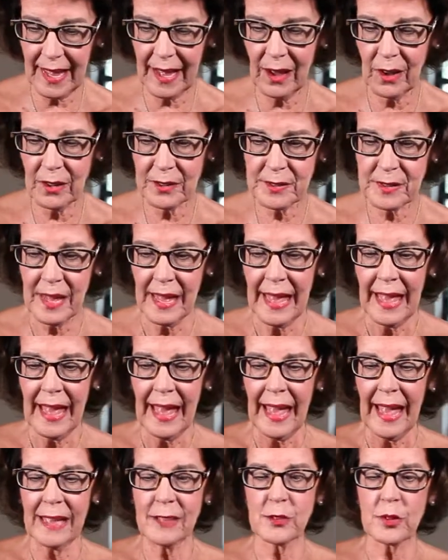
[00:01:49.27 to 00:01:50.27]
else.
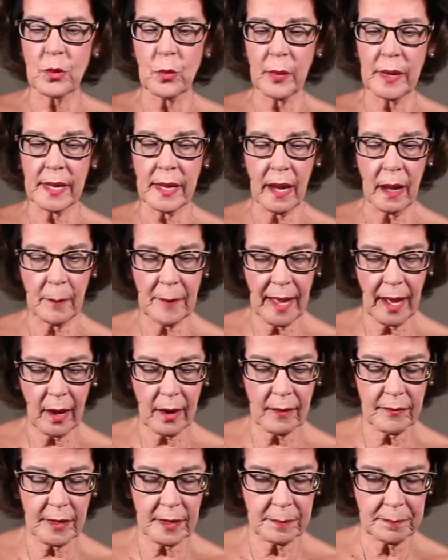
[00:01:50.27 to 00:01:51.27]
And so we come out
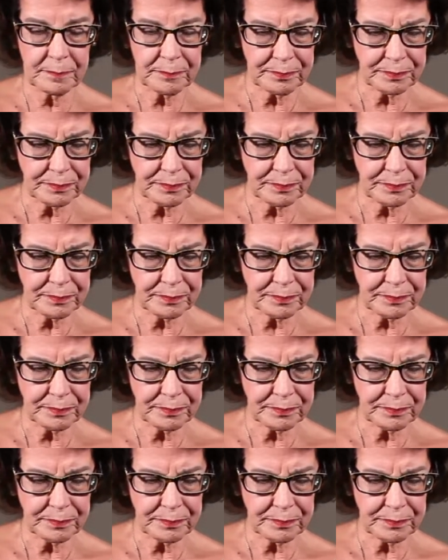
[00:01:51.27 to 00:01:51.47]
of it,